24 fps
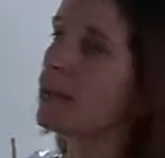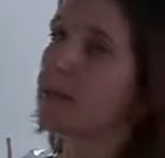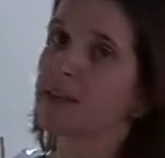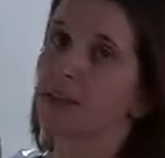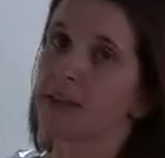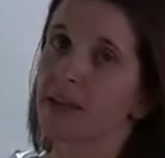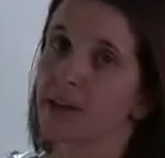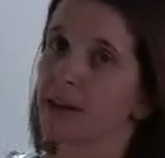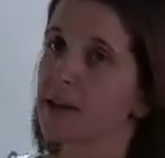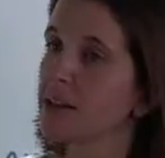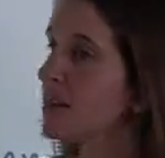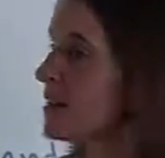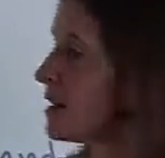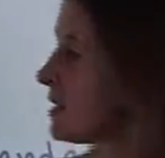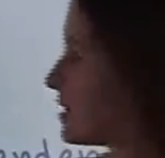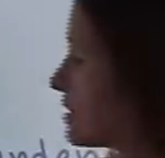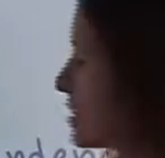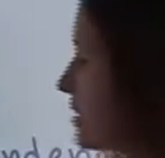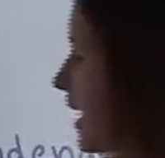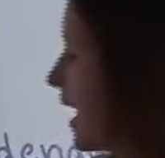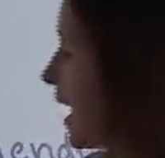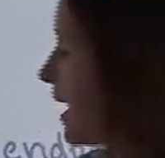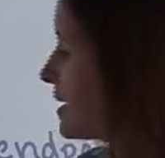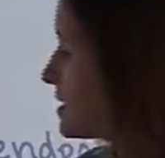Then,
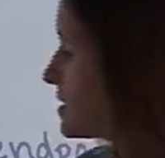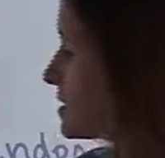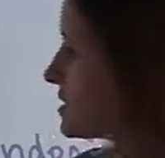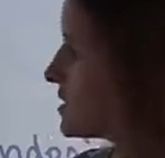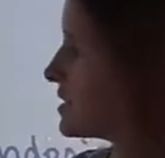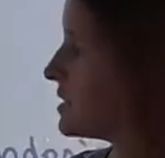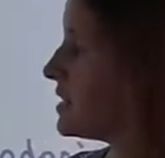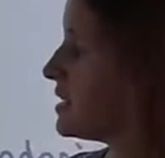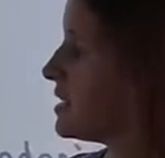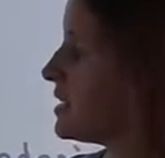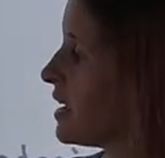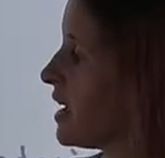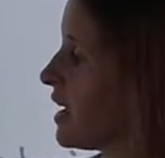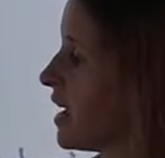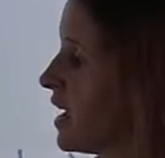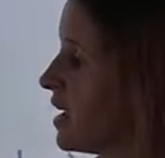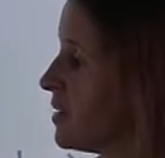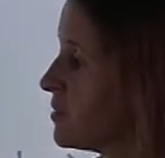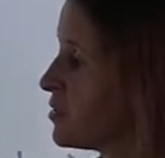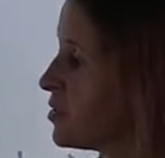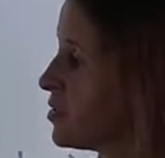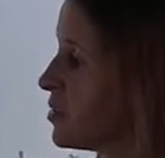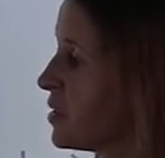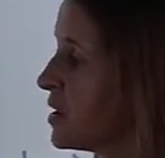lastly,
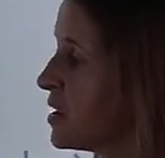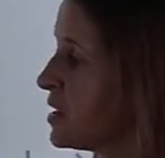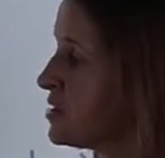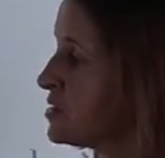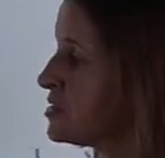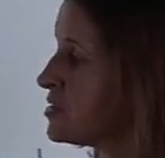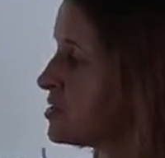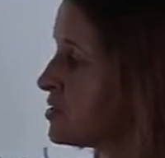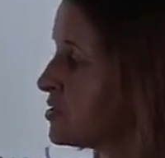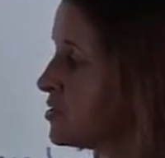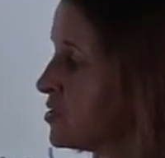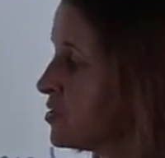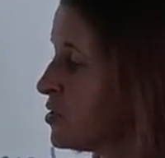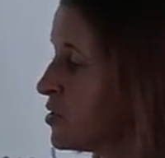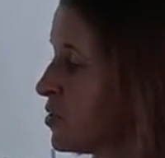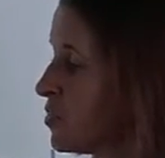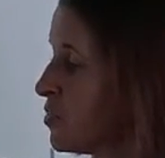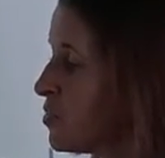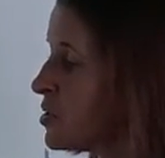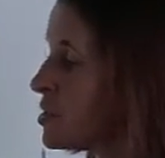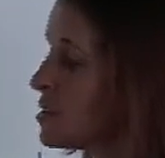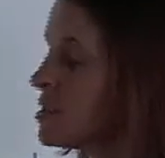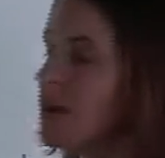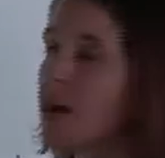I'm going
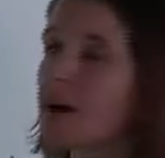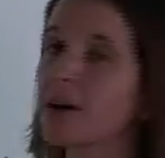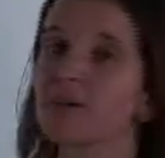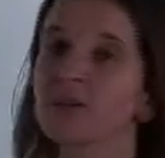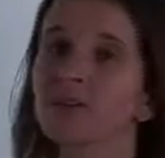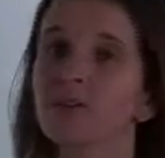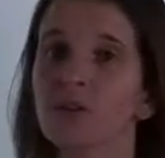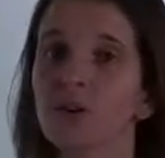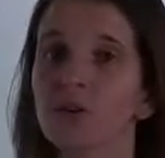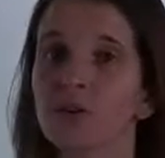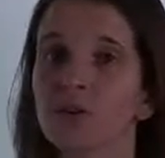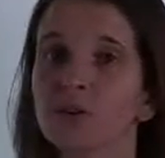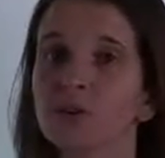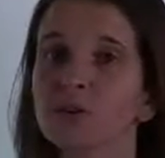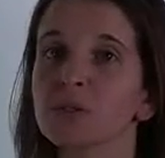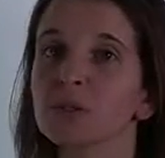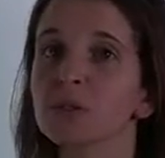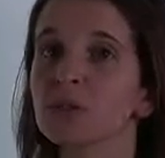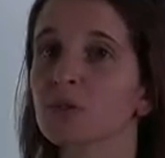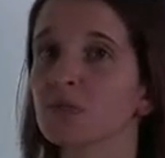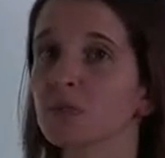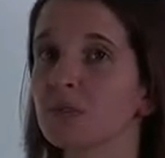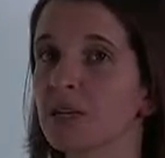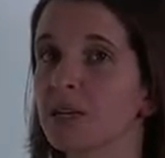to plug those
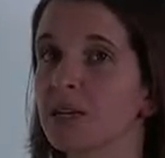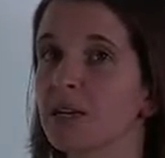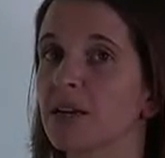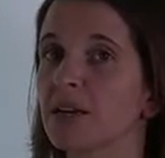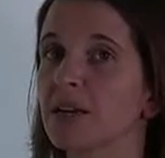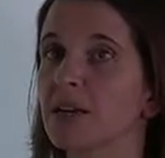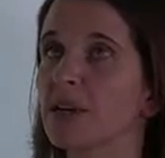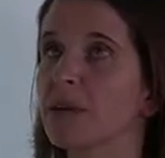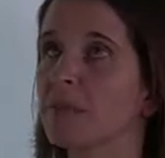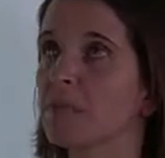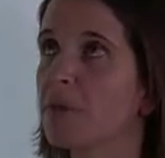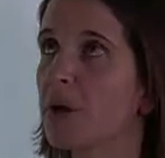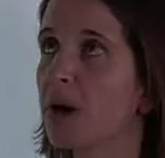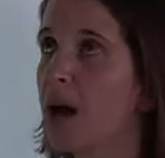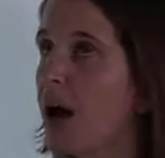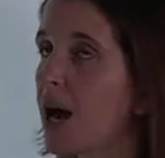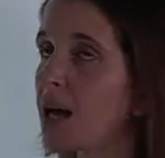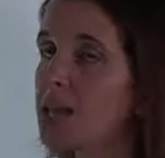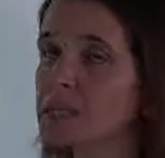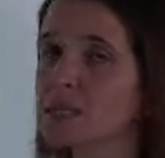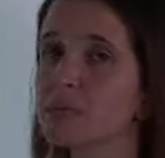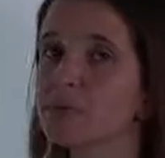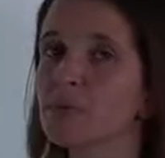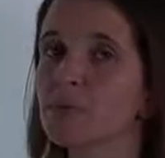3
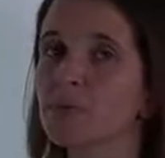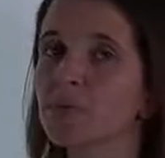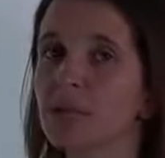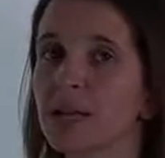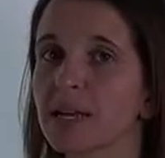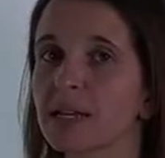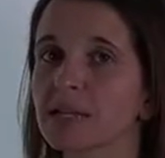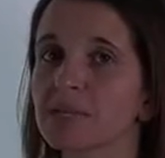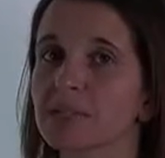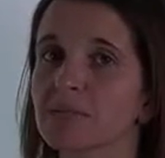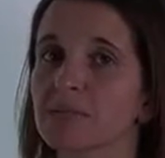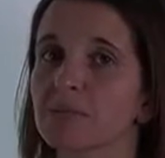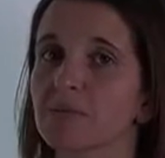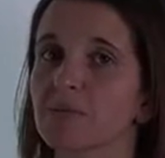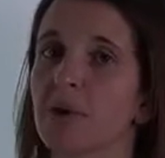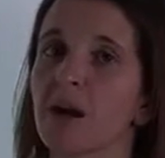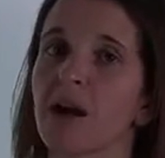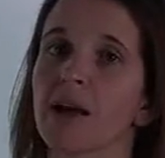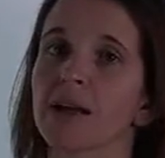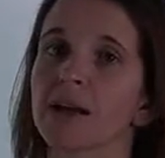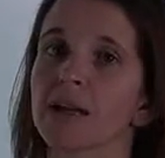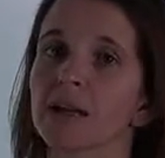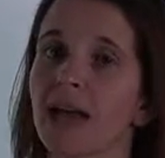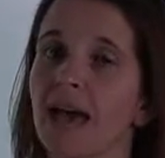possible places where
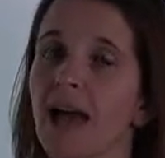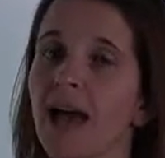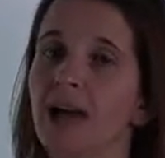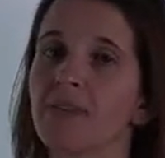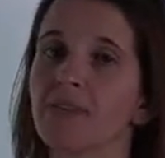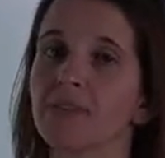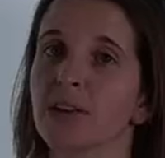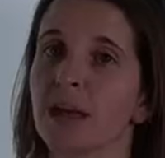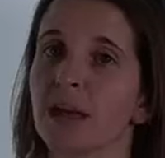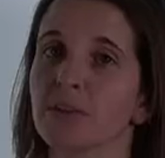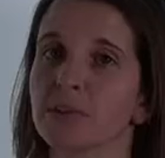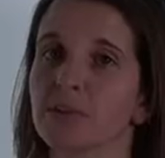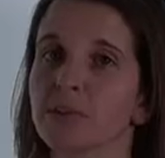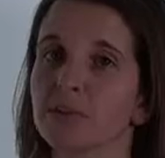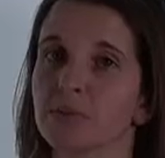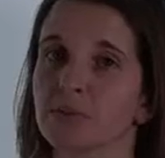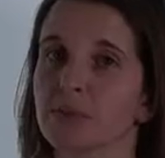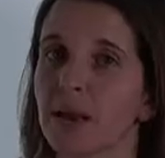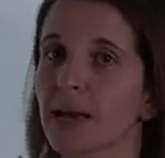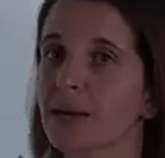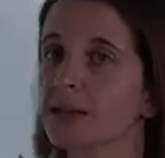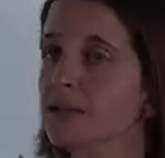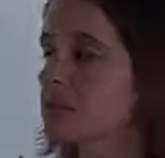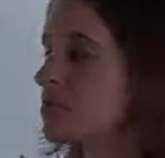I could have an absolute
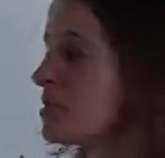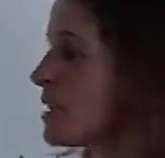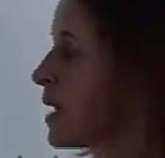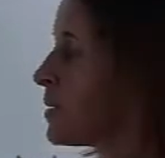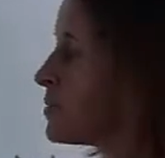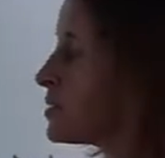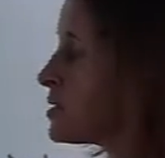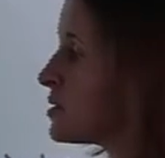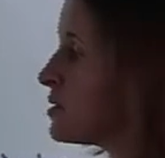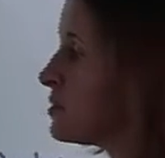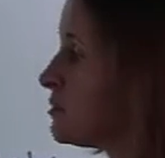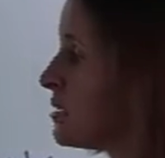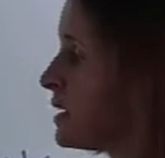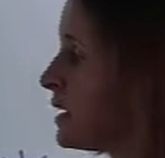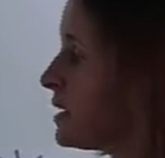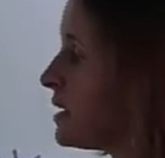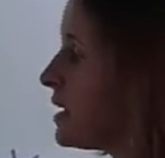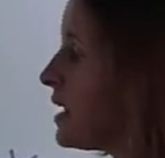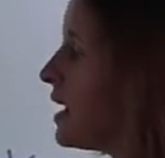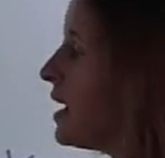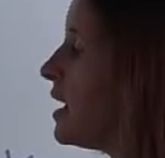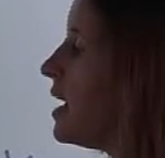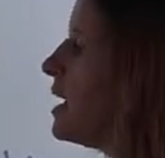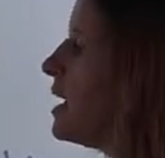max or an absolute
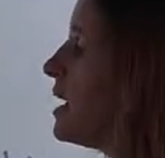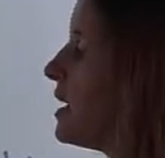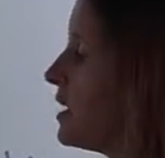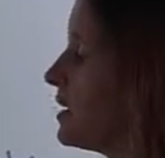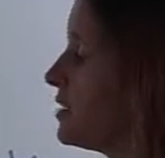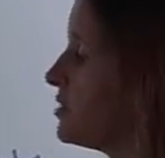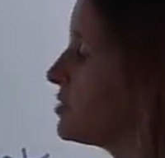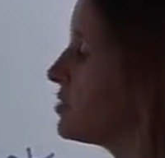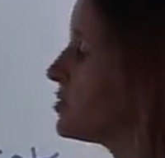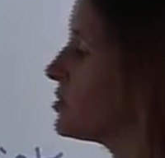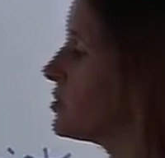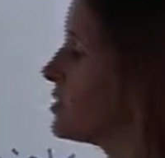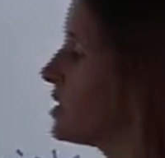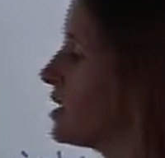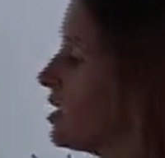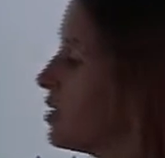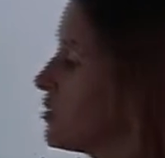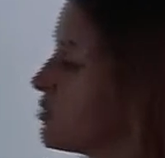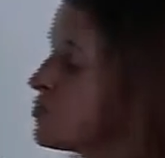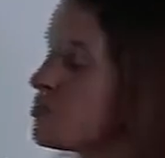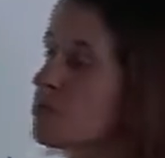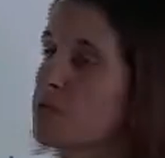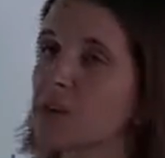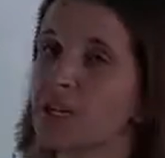min into the
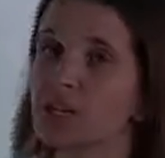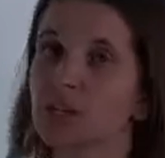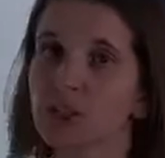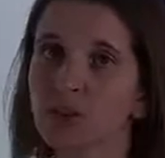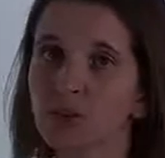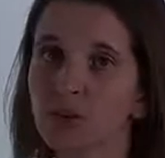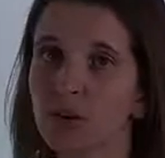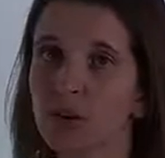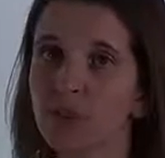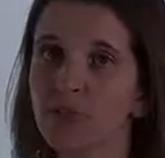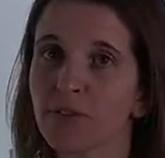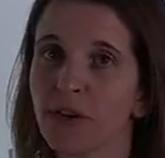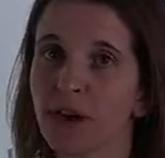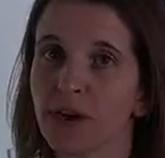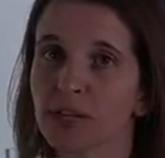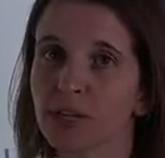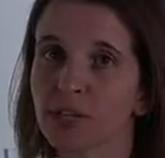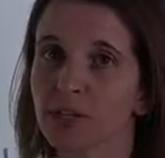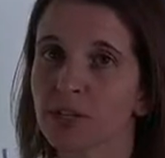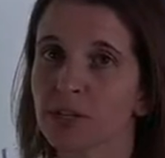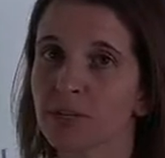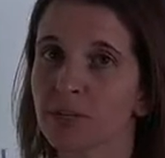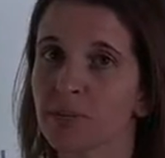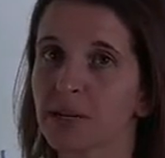original
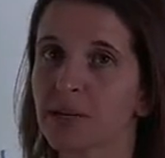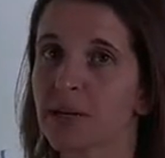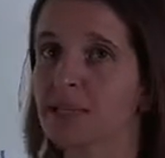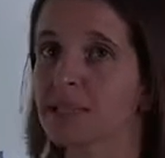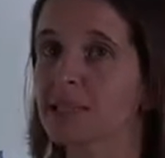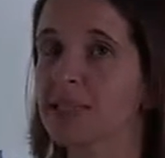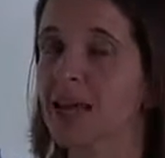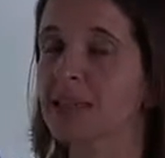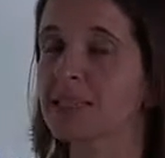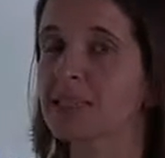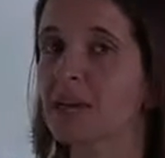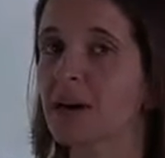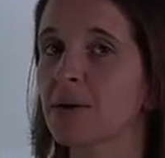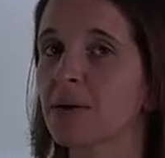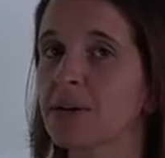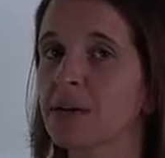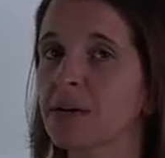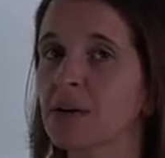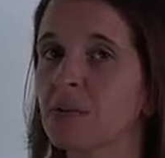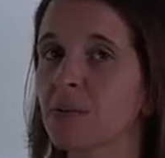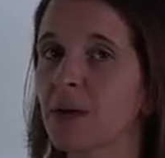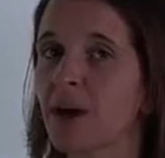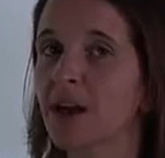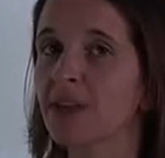function, because that's how I
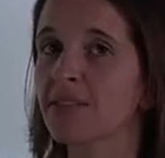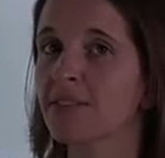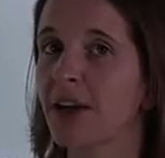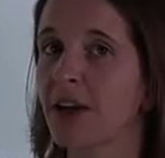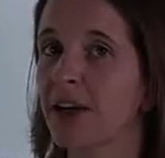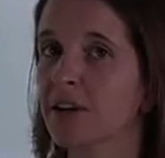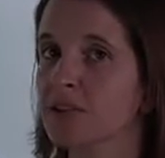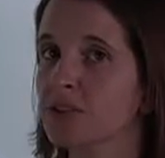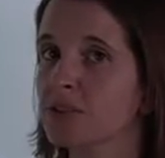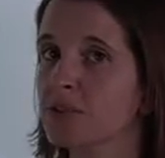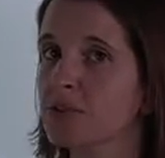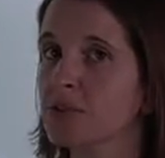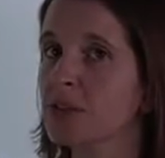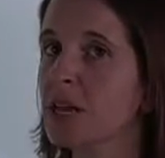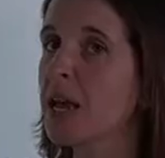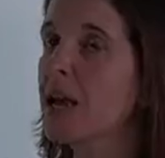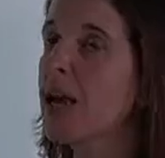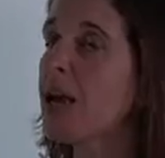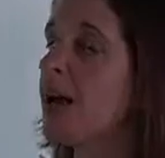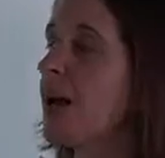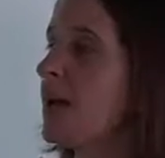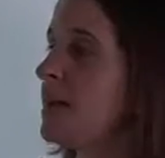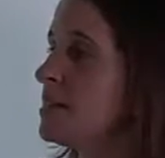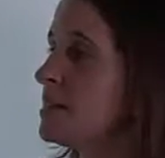get y values,
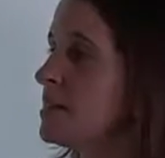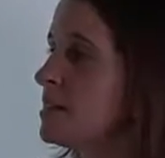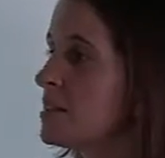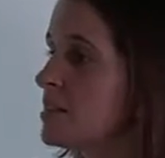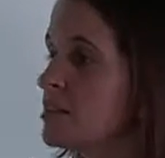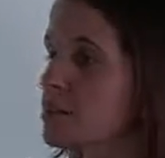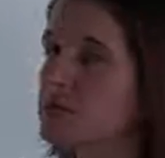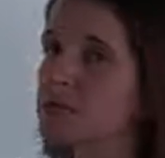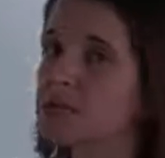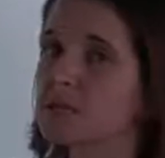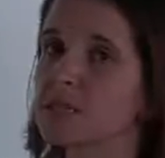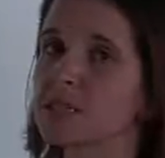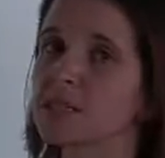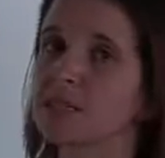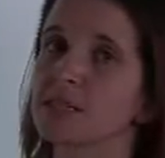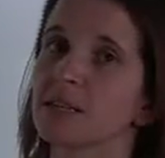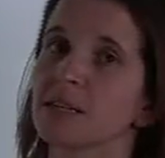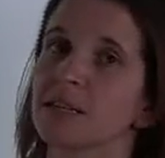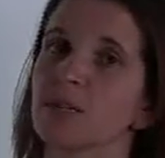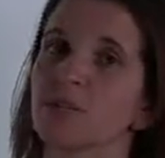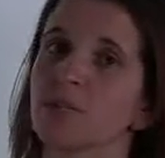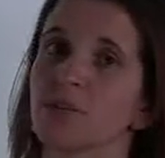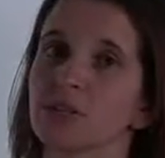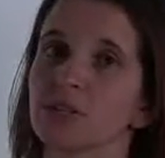and literally
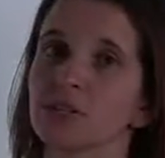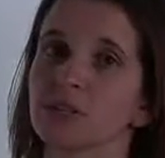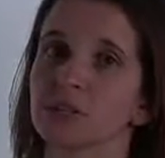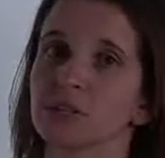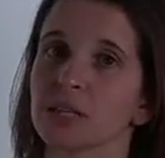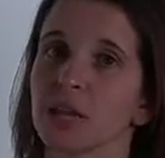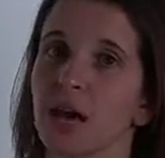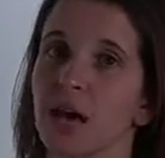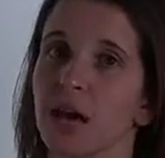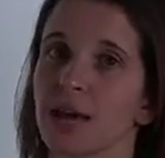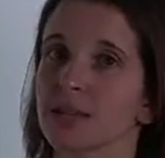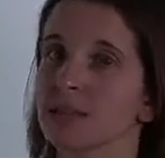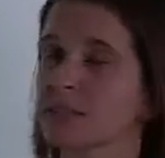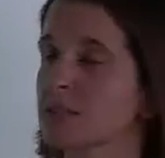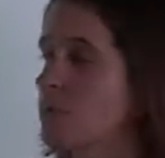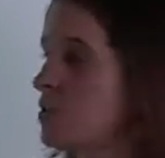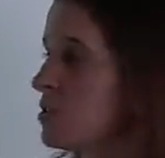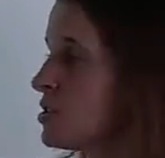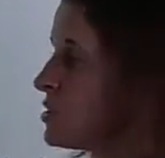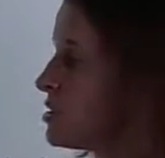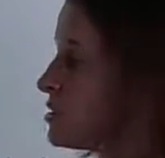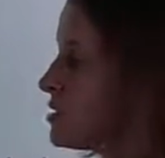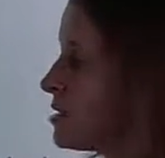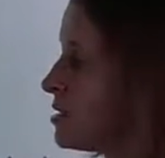see which is the highest and
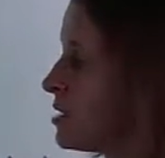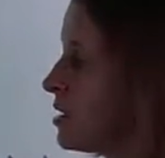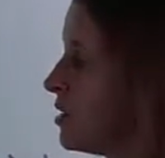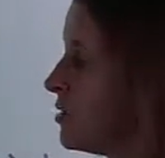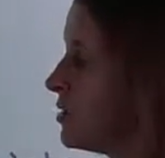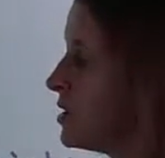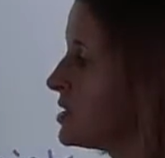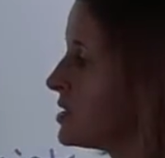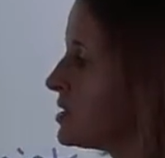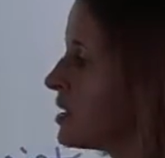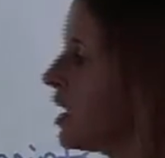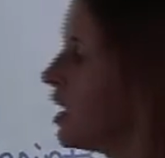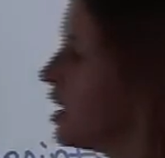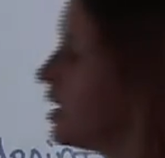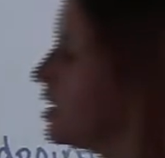which is the lowest.